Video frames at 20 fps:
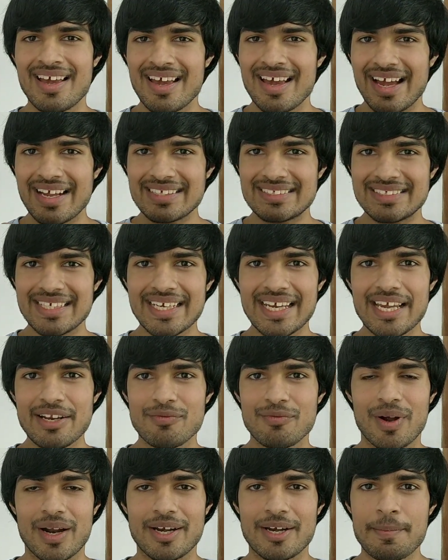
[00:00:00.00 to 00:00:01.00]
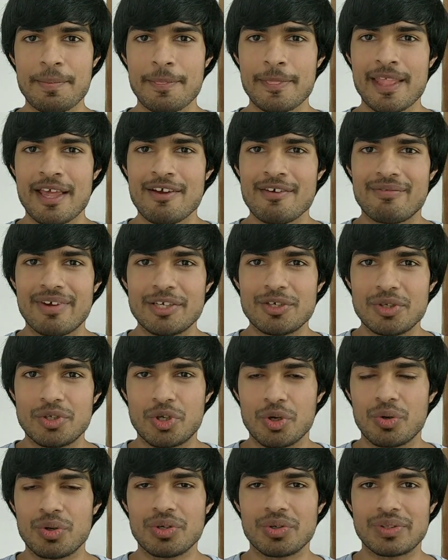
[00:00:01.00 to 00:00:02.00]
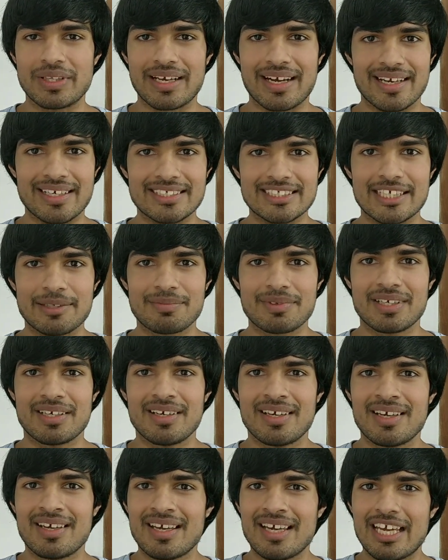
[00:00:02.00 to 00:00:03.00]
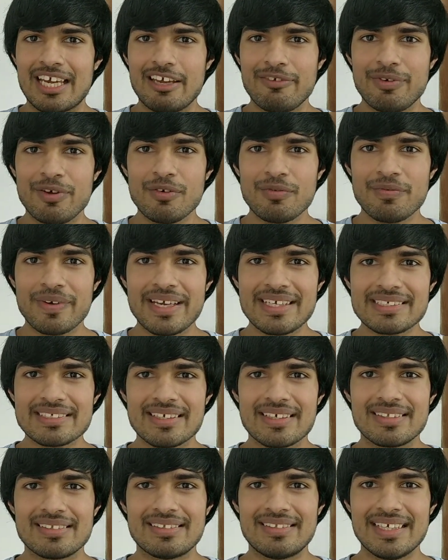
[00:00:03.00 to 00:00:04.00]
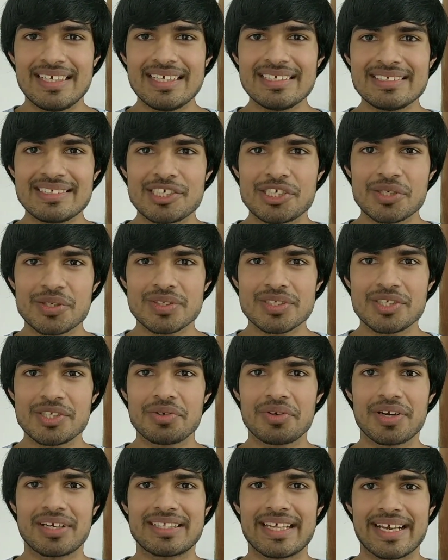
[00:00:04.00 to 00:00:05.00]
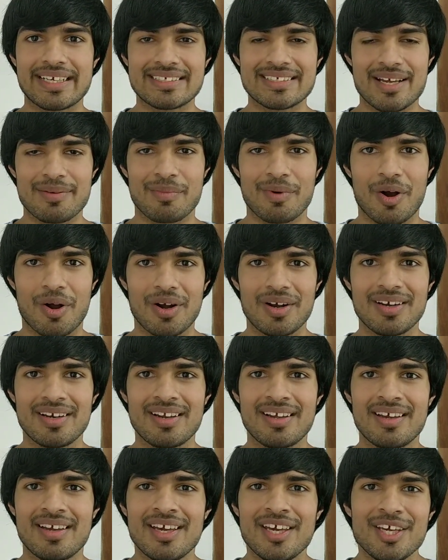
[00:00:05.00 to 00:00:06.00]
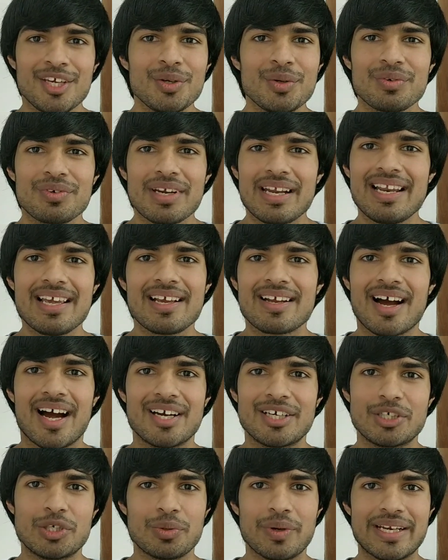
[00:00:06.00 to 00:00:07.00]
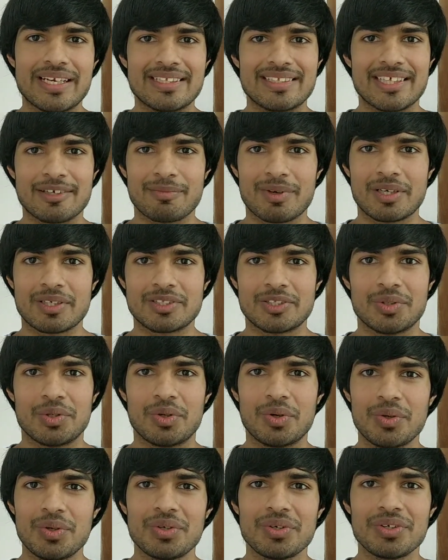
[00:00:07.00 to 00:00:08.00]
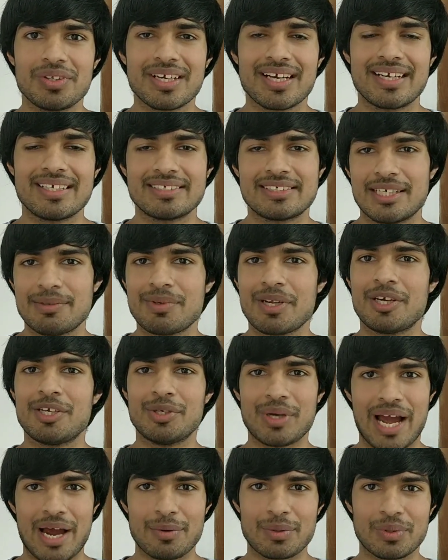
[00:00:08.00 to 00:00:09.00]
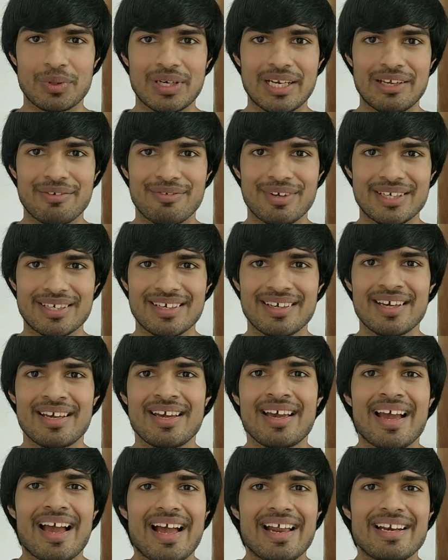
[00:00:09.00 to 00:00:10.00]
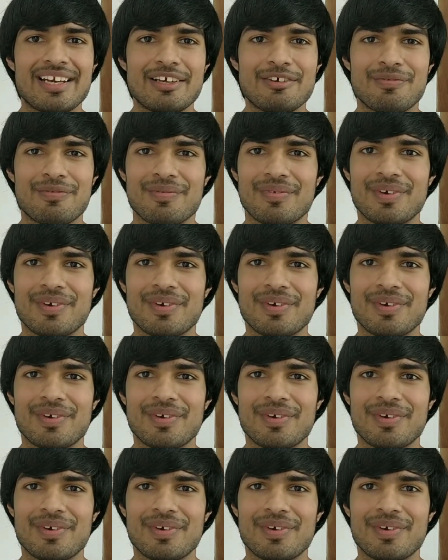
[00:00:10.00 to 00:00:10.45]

and second one when you don't know the concept. If you face these issues during the exam hall, you really can't do anything because you don't know the concept, you have to leave it. And if